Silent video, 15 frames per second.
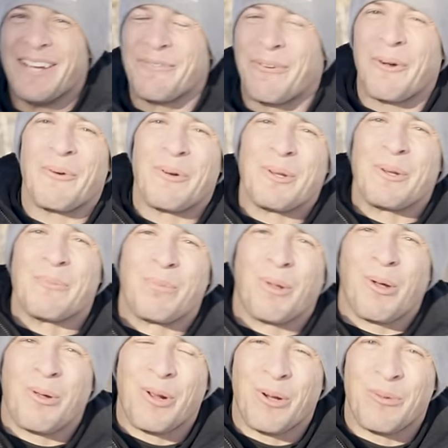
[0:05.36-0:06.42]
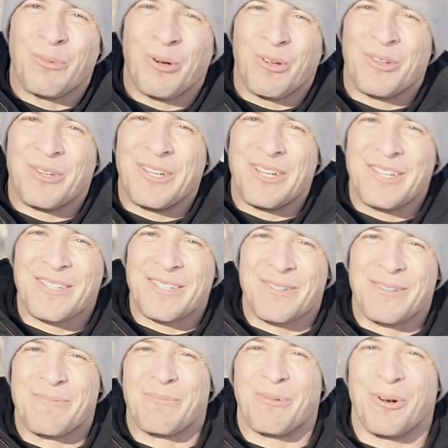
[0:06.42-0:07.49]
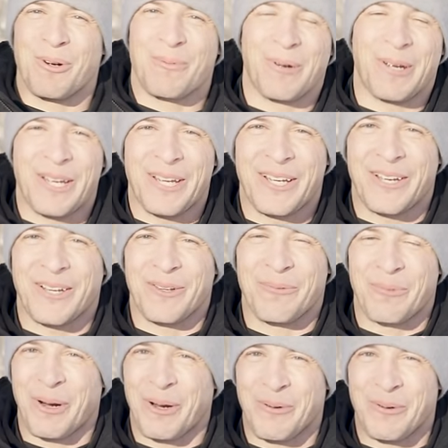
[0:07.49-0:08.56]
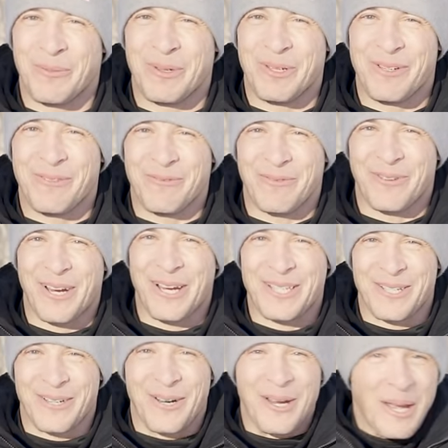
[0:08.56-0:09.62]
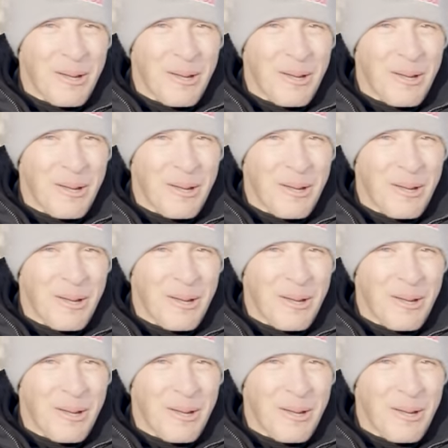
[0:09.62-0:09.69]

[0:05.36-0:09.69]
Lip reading: If I wouldn't have blown up both knees and broke my ankle, it probably would have been even faster.